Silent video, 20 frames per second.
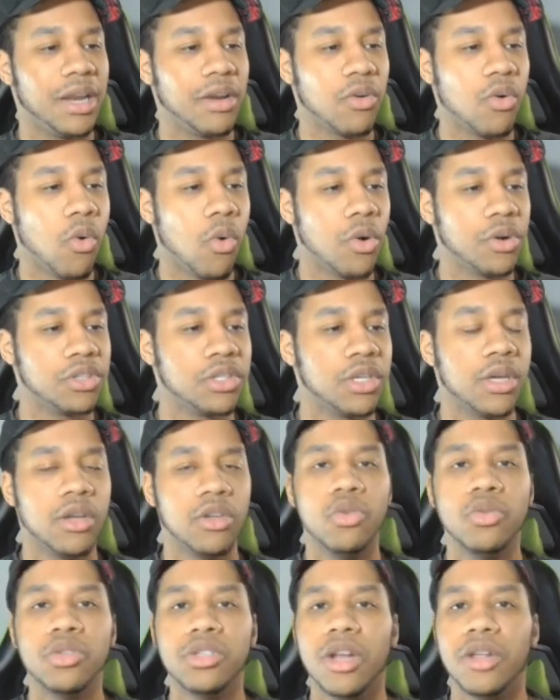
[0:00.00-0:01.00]
of course,
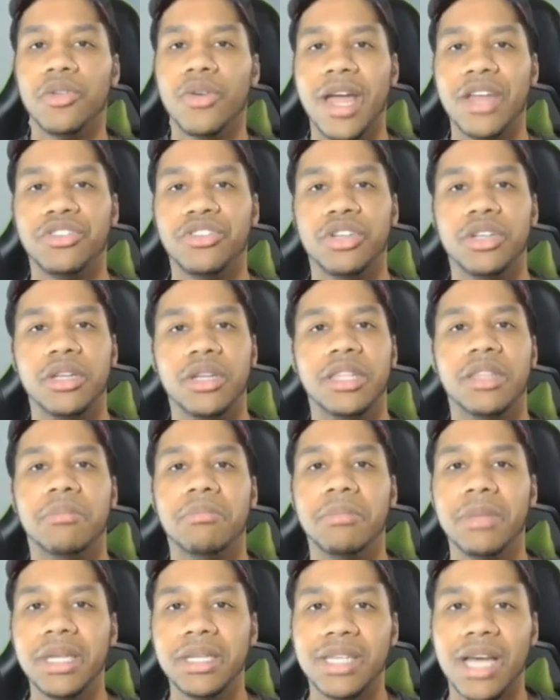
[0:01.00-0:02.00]
use another engine in the
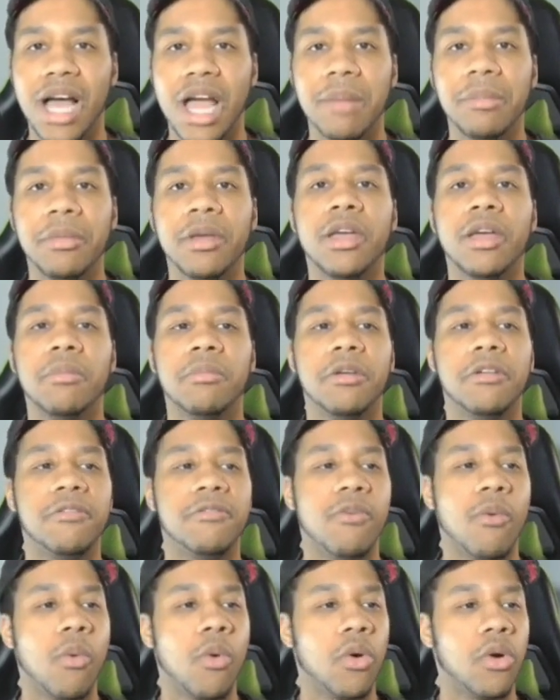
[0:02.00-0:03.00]
meantime
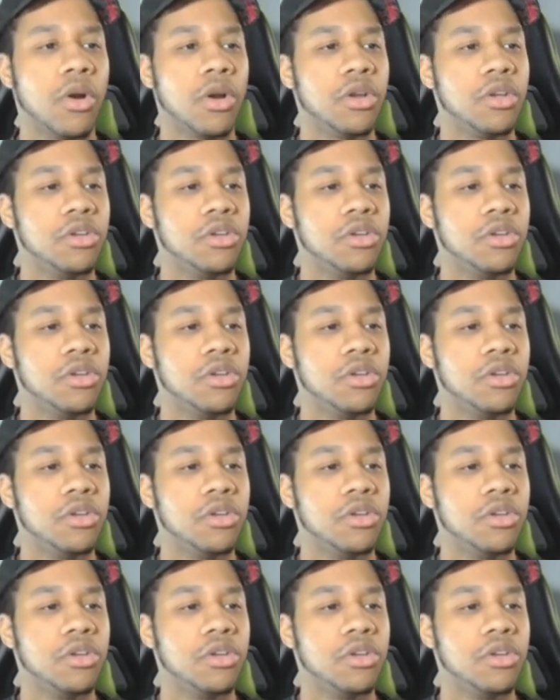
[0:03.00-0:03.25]
before,